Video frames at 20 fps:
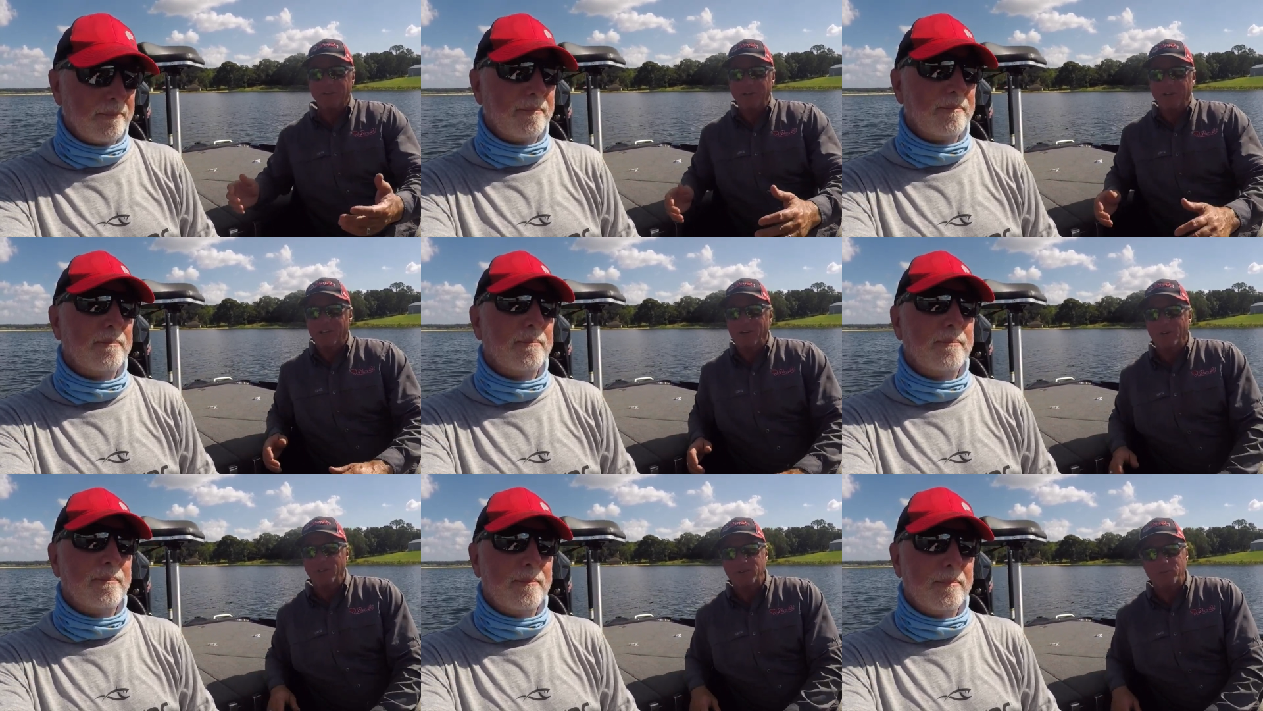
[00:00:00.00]

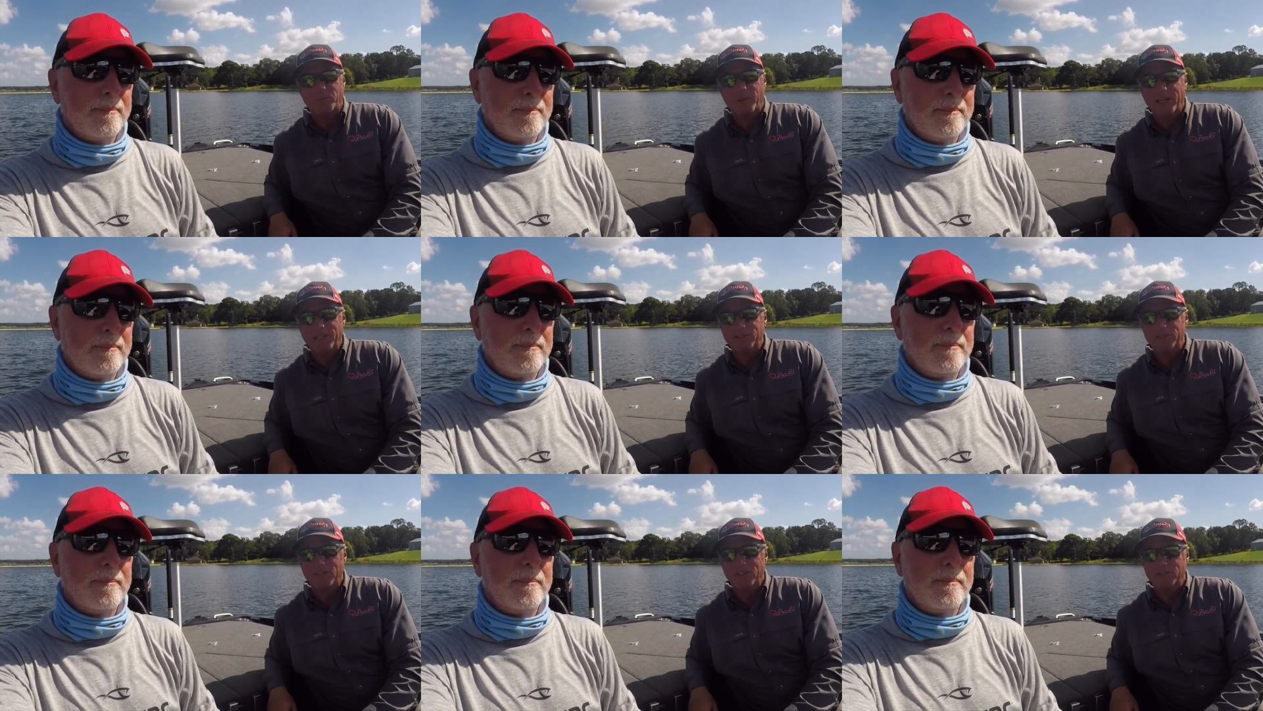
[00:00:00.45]
Speaker 1: know. It's
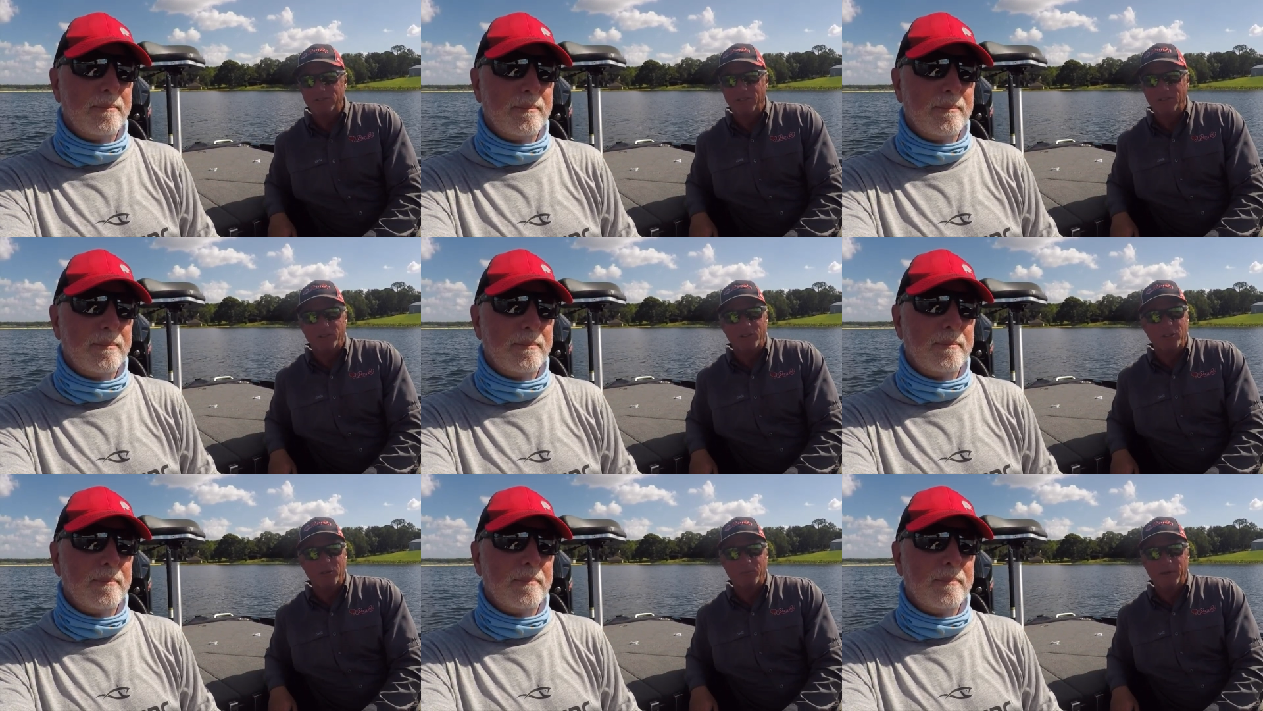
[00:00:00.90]
best just
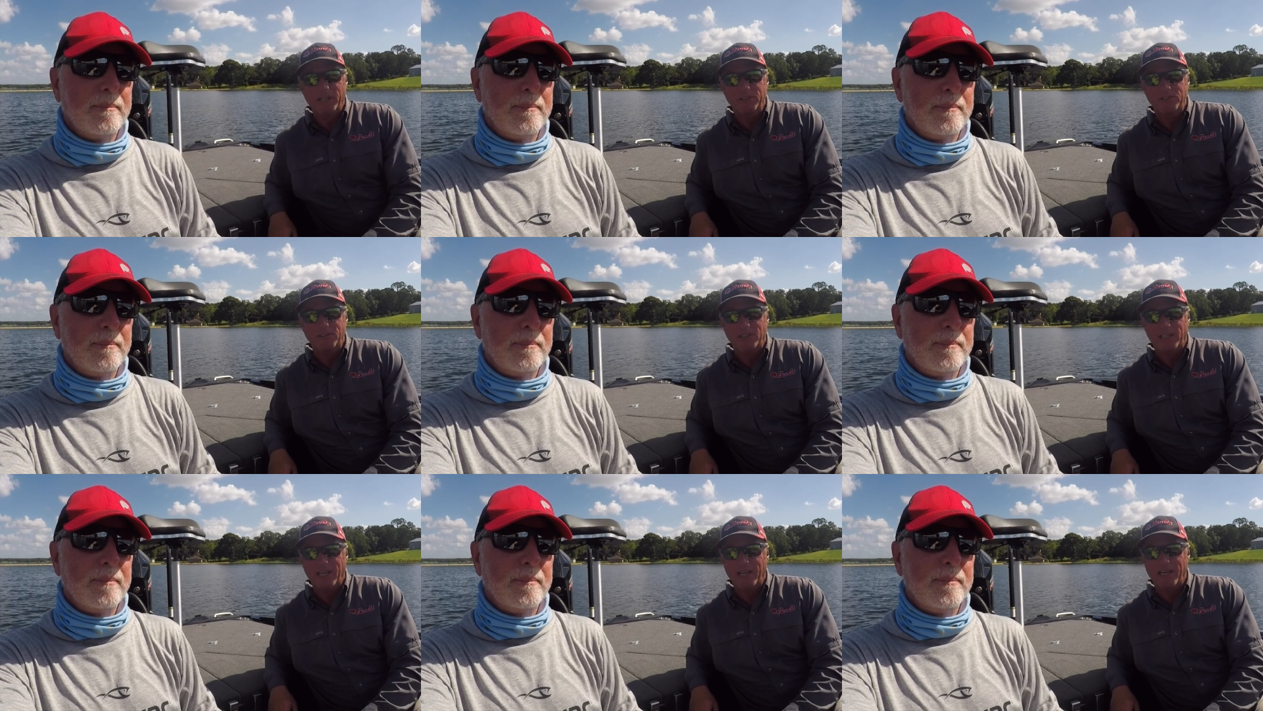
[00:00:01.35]
to do the
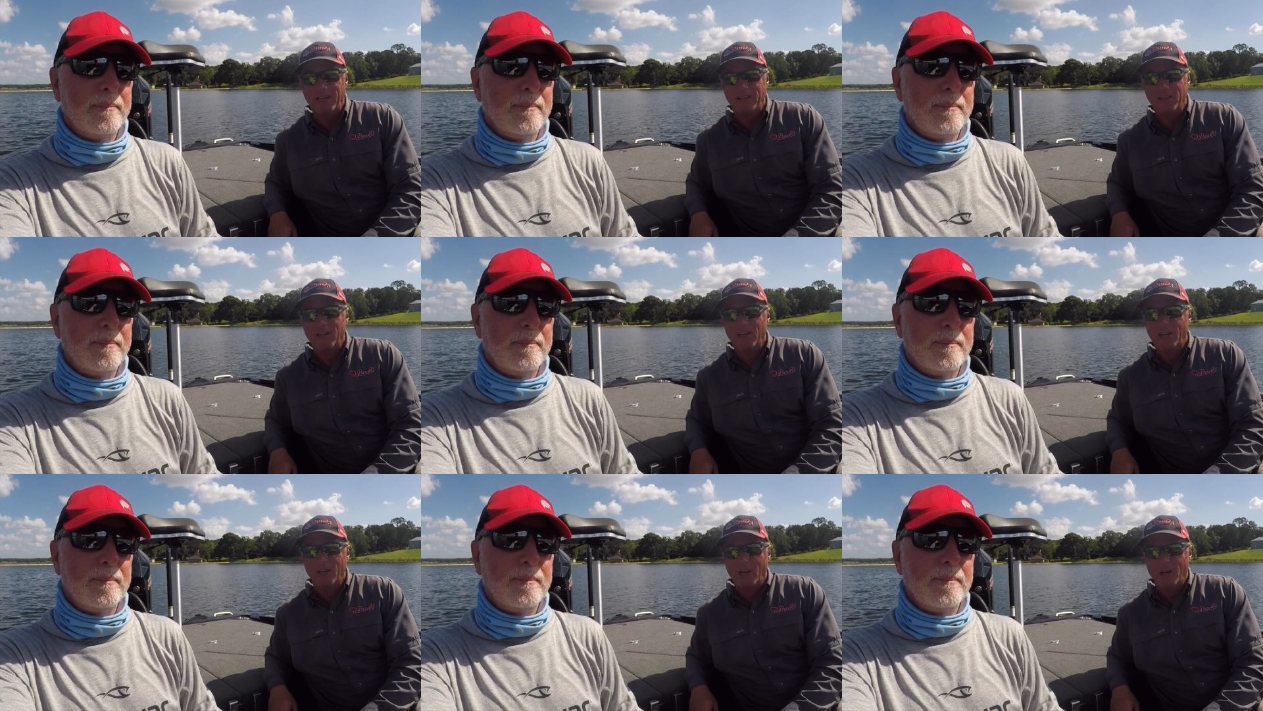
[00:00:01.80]
best you can,
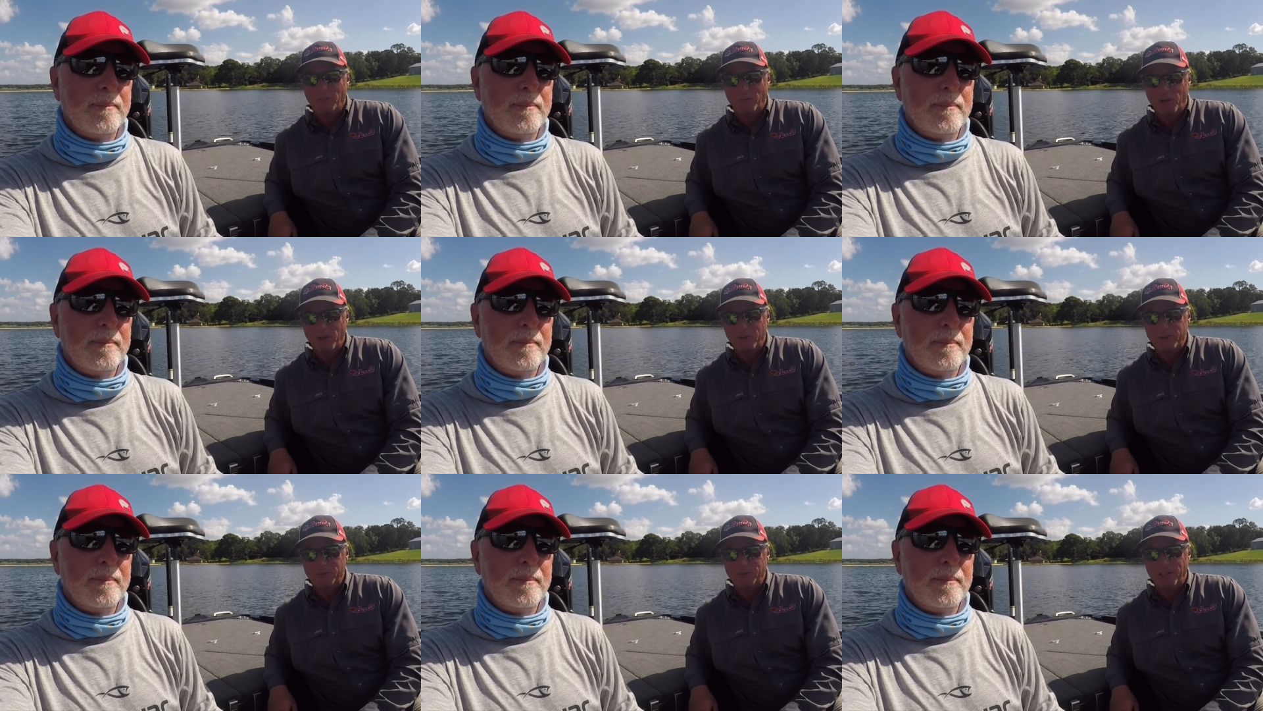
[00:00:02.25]

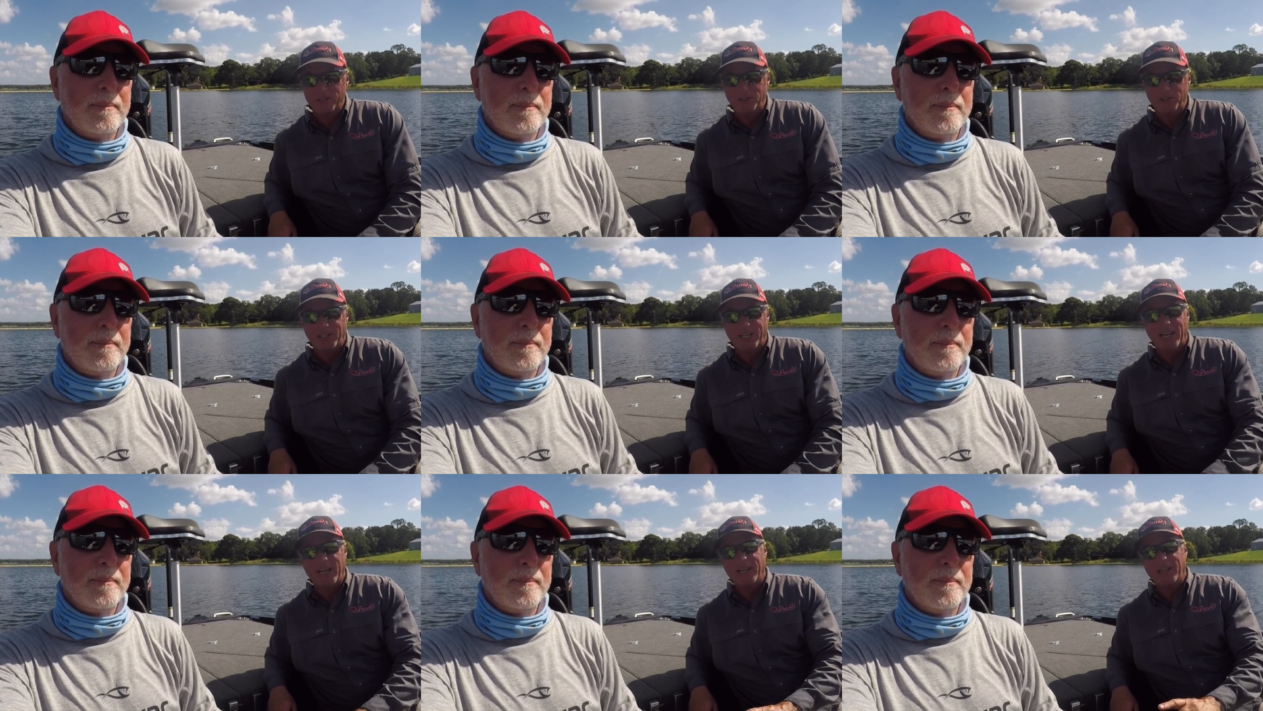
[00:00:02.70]
move as much as you can,